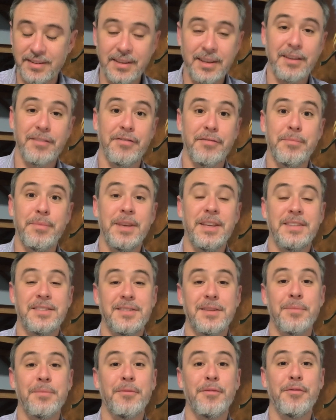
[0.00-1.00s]
give me
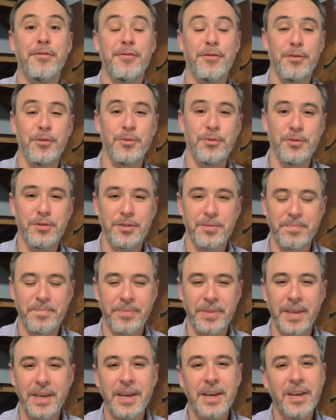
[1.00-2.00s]
some food.
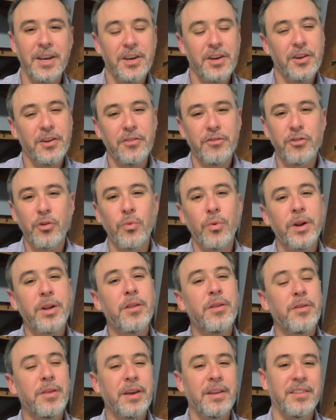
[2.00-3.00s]
So one
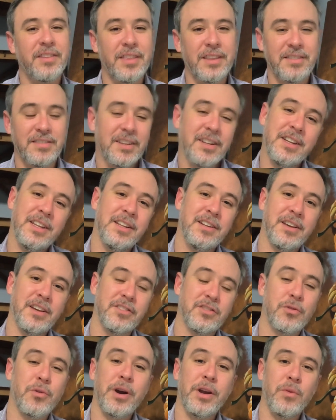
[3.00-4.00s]
of the things that Sidney
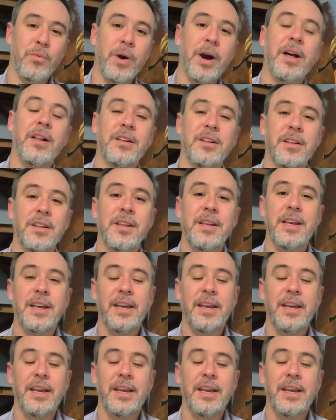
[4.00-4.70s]
does quite well